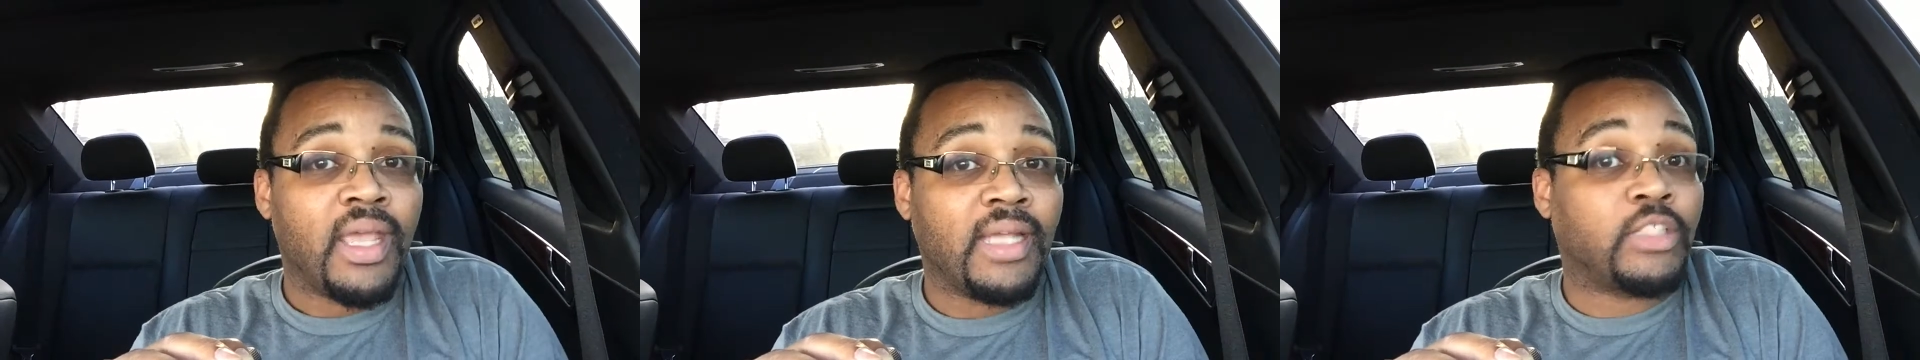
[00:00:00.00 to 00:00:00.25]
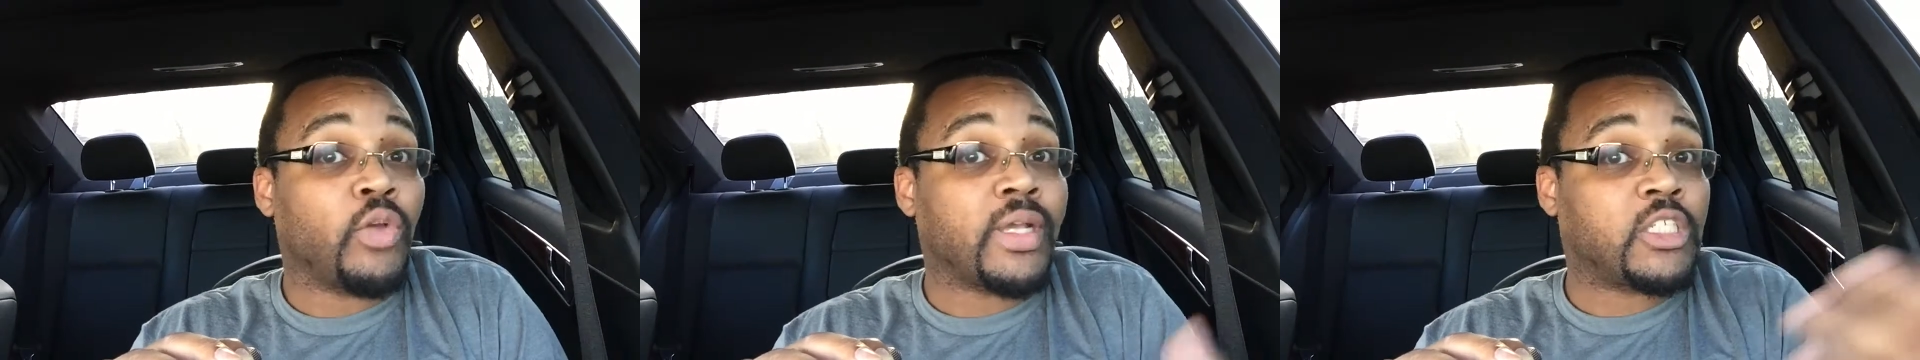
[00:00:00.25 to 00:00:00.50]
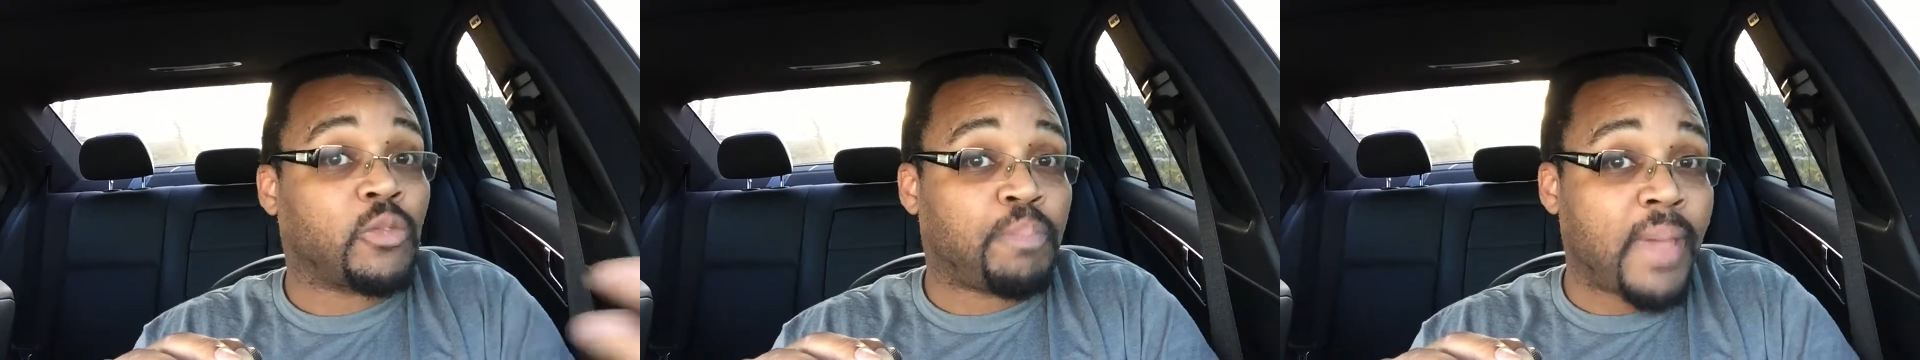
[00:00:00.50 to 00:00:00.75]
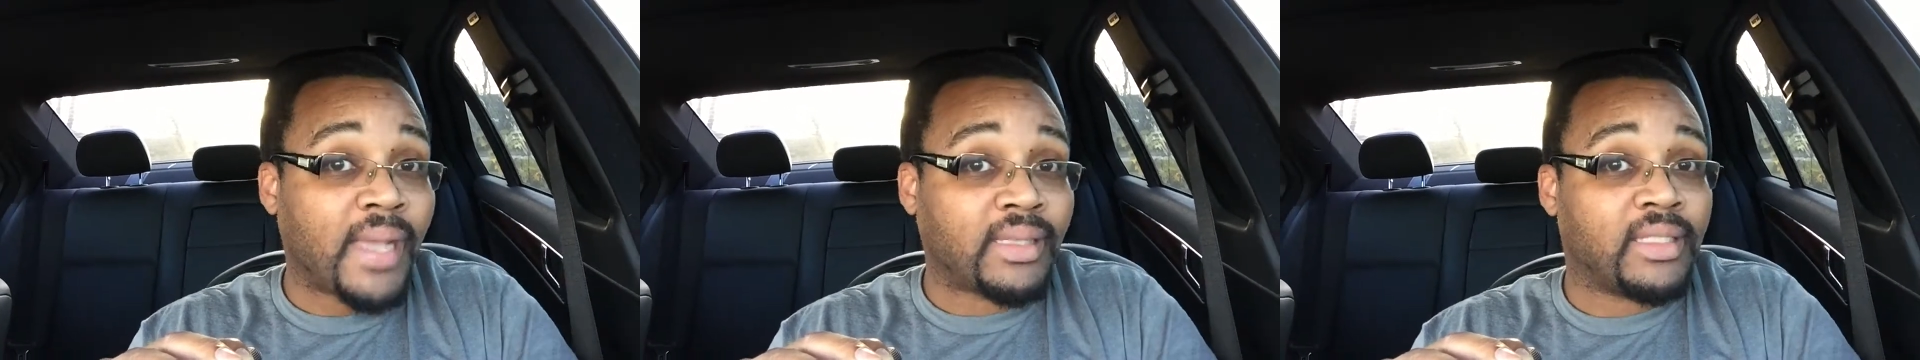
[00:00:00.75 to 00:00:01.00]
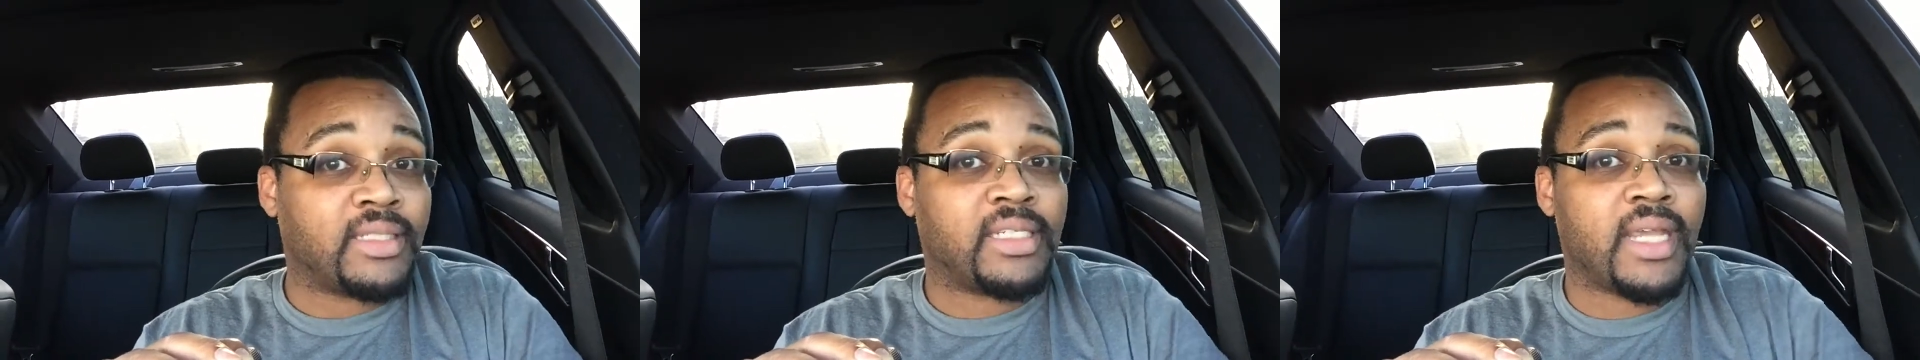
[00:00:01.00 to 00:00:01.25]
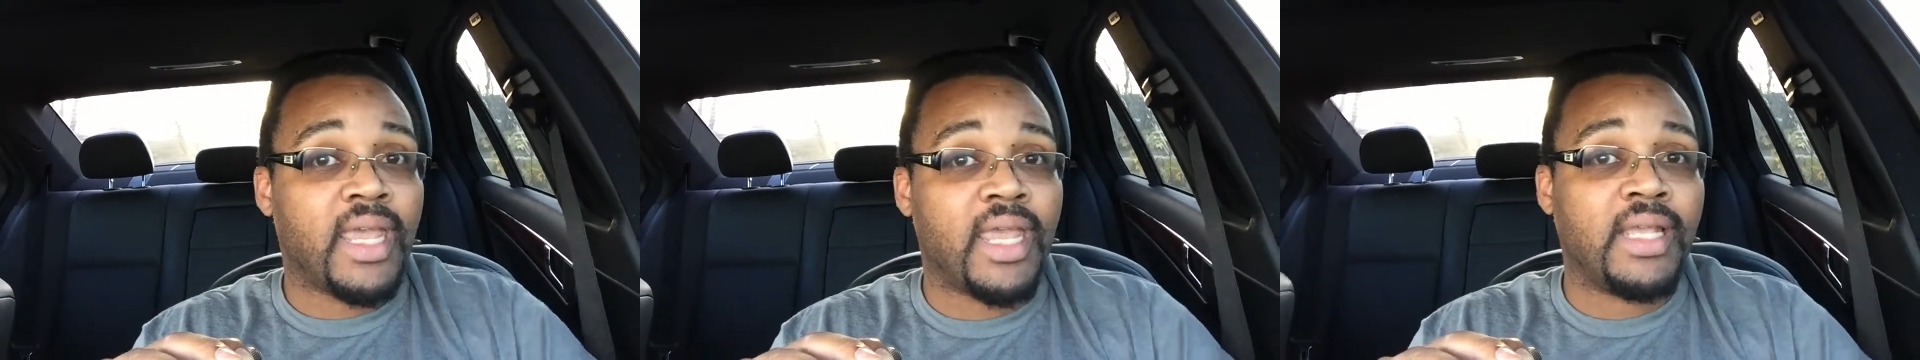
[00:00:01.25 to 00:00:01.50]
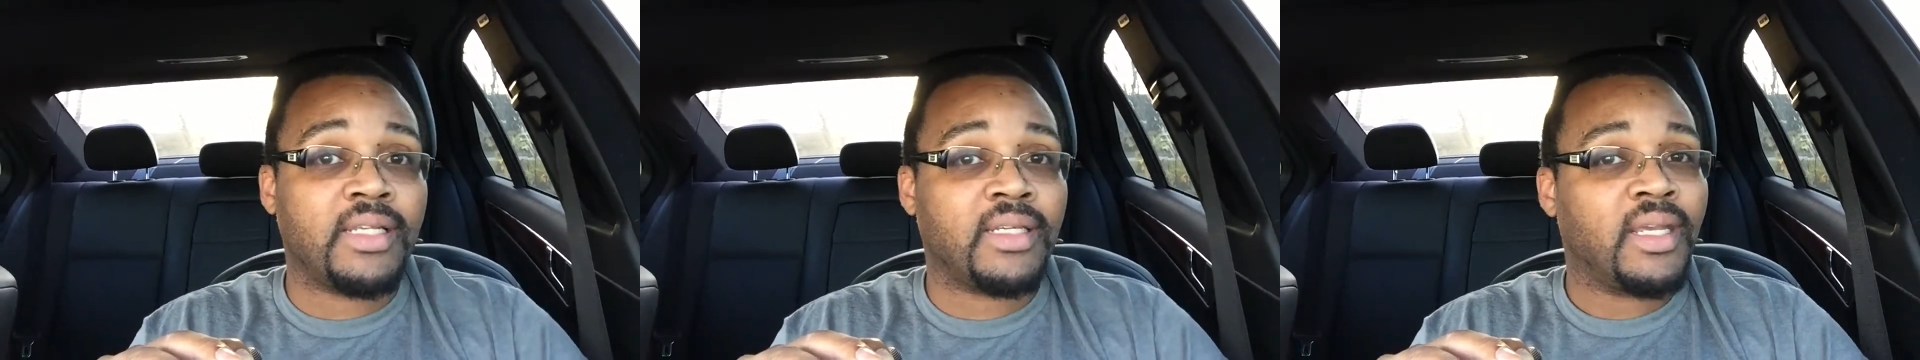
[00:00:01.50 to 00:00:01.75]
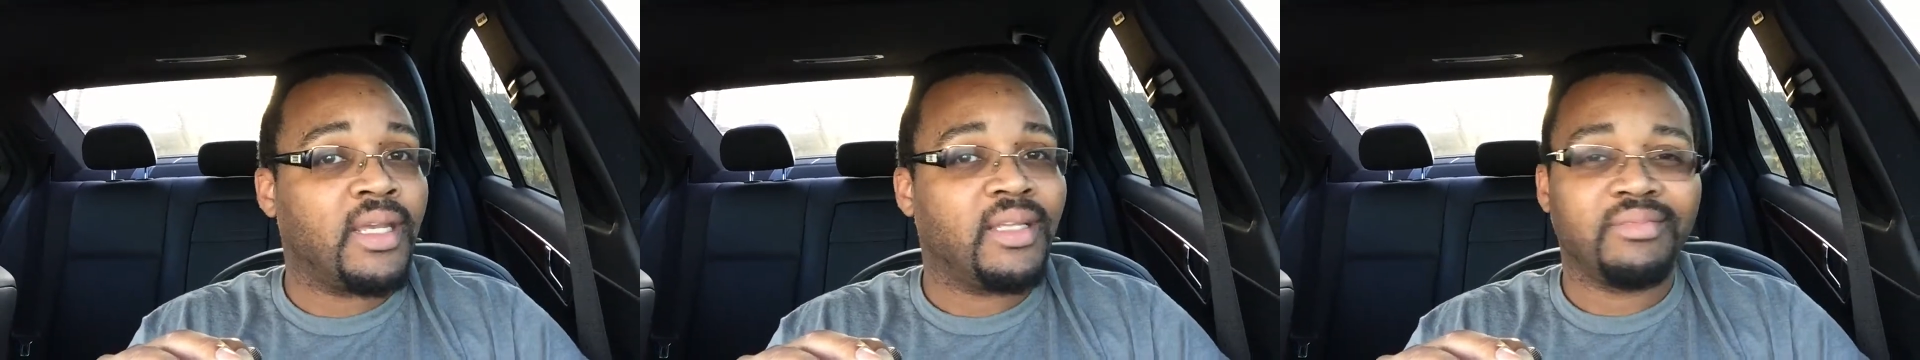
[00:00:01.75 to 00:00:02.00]
and to expect the
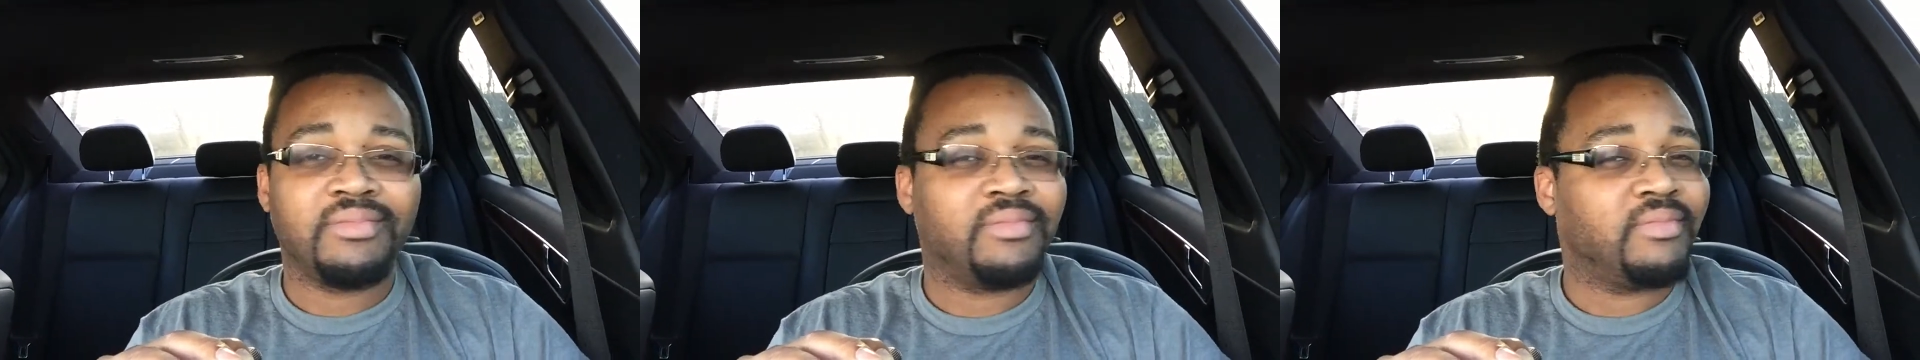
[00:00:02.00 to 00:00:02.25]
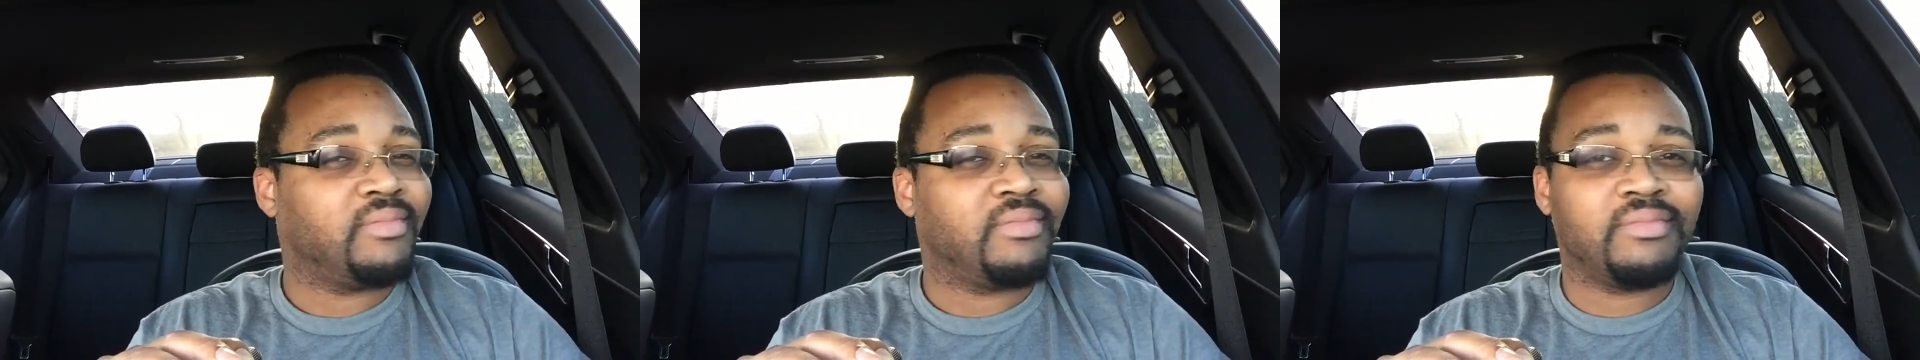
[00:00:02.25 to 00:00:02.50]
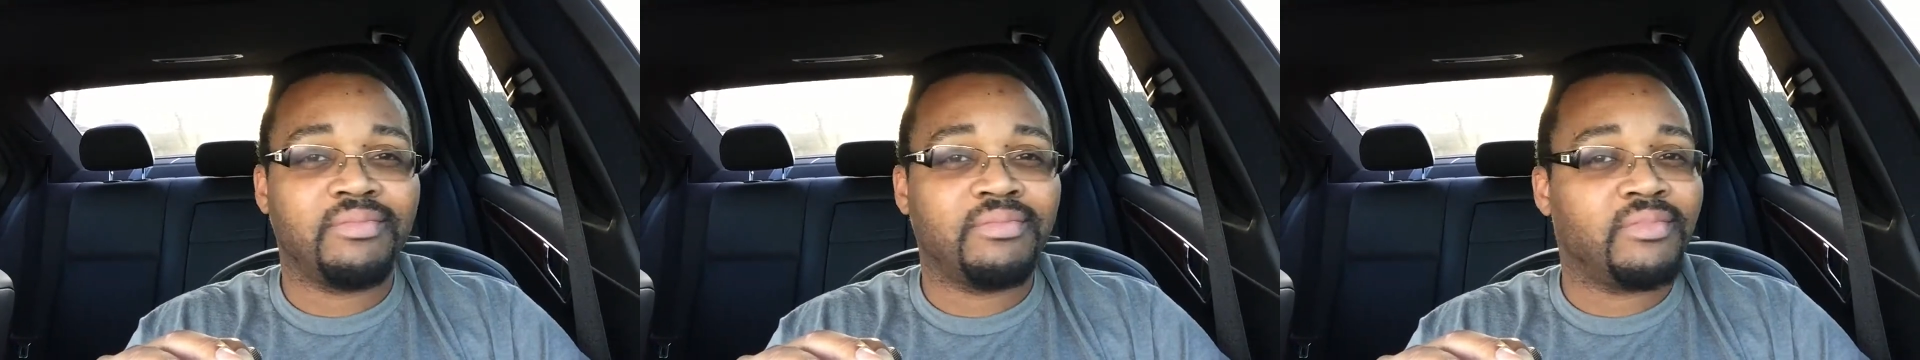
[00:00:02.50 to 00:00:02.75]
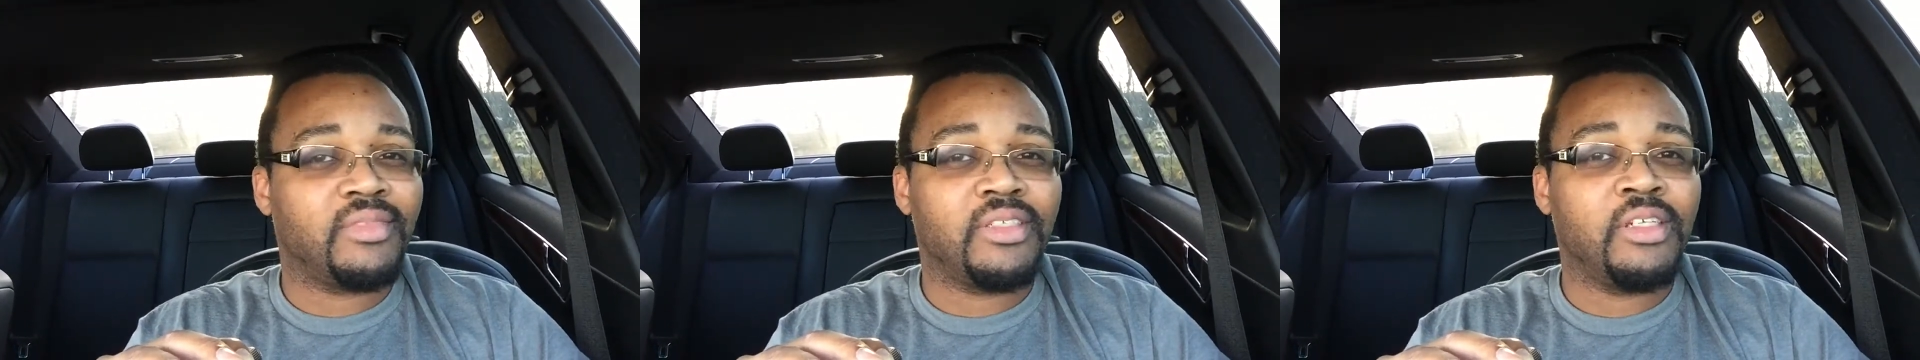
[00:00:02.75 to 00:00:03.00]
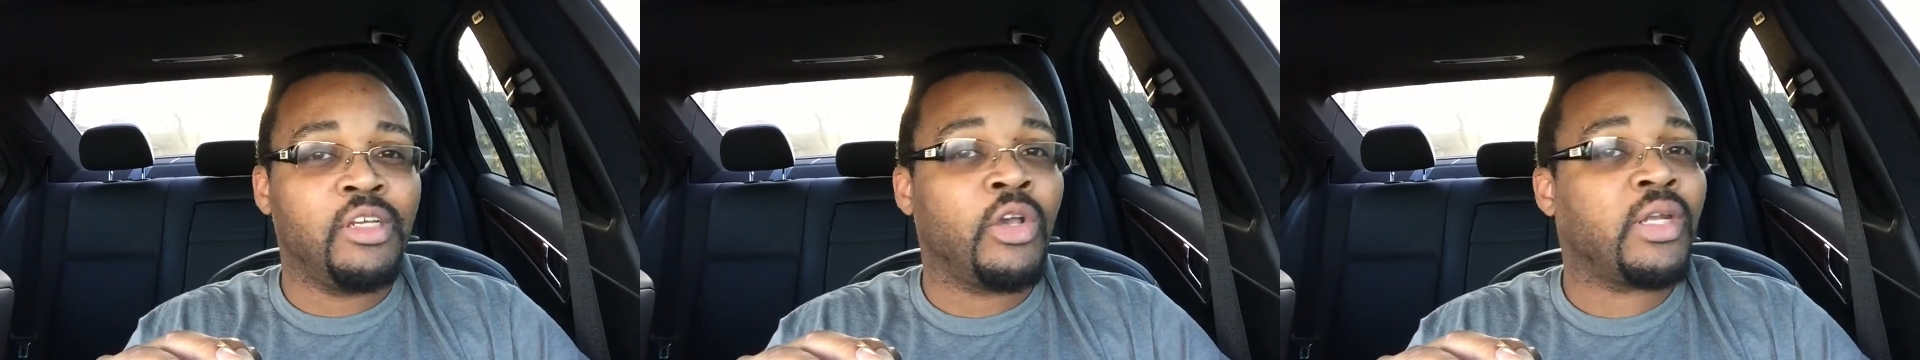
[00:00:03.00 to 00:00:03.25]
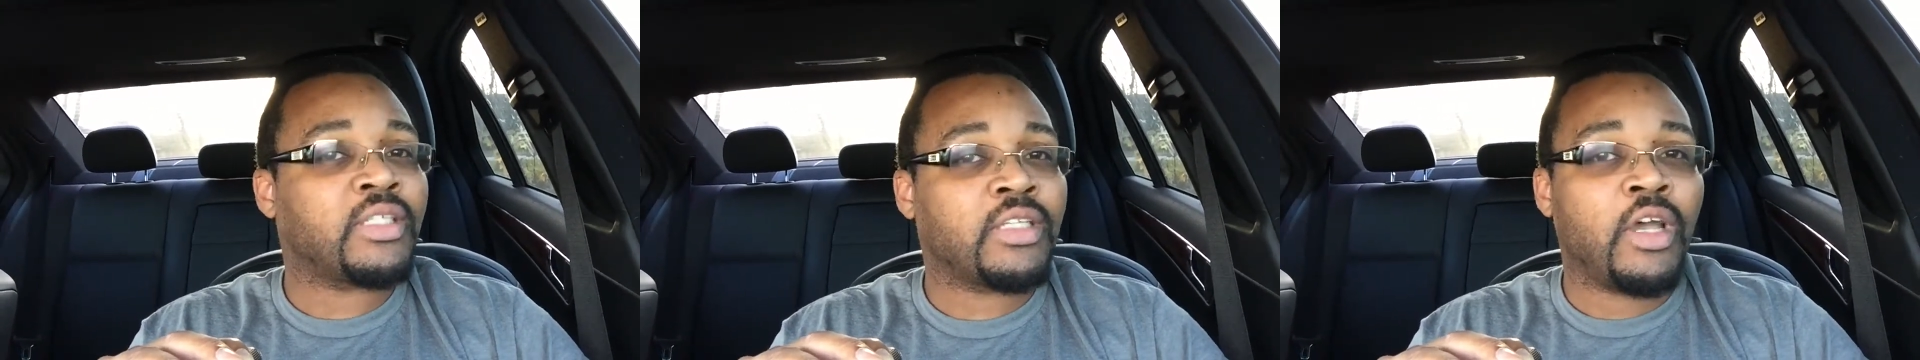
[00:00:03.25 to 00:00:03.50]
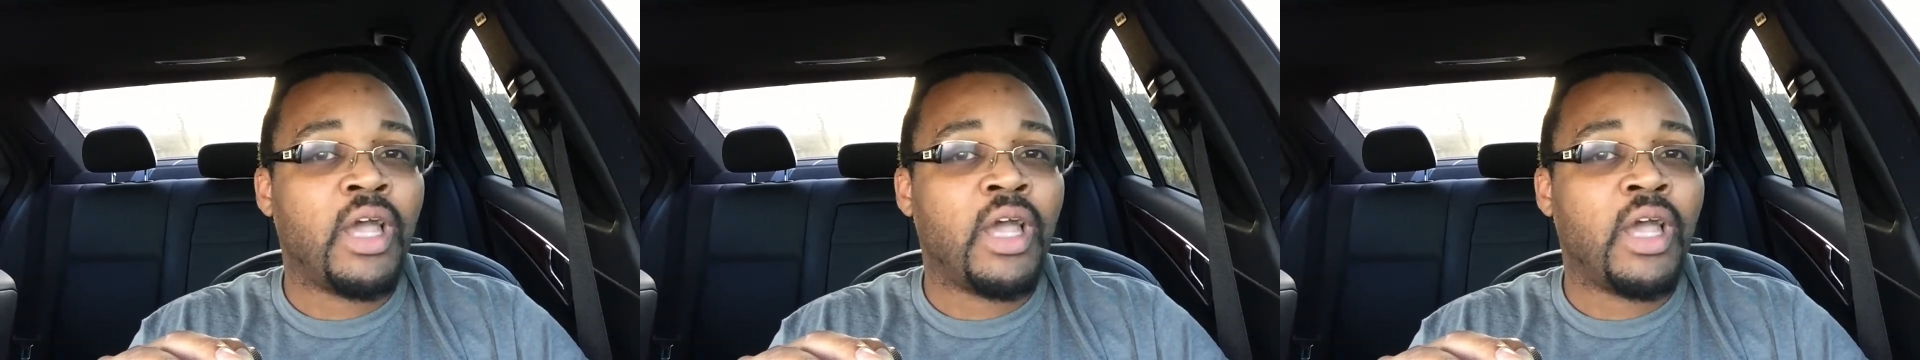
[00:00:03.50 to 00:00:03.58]
change, you're going to still